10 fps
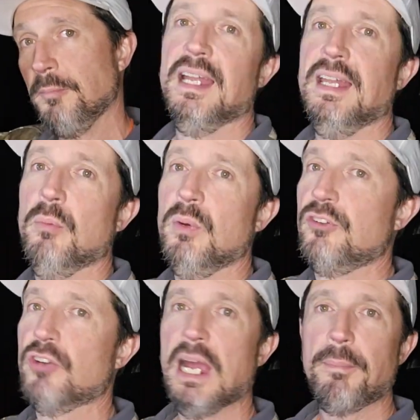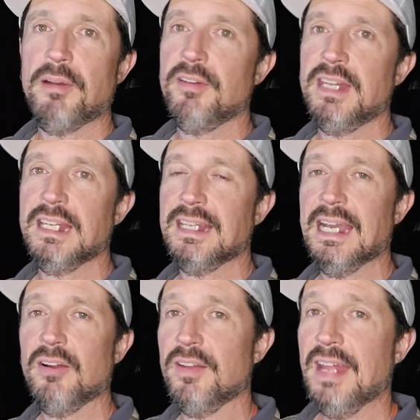And then we strap everything
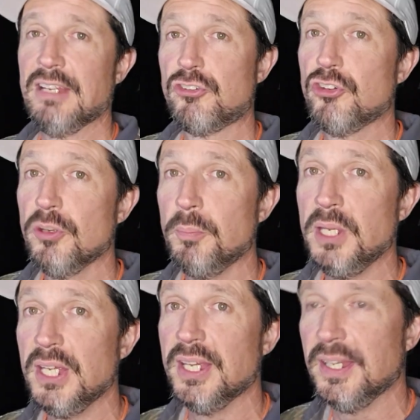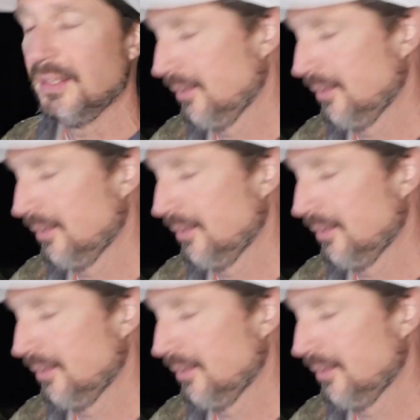down and that should be it.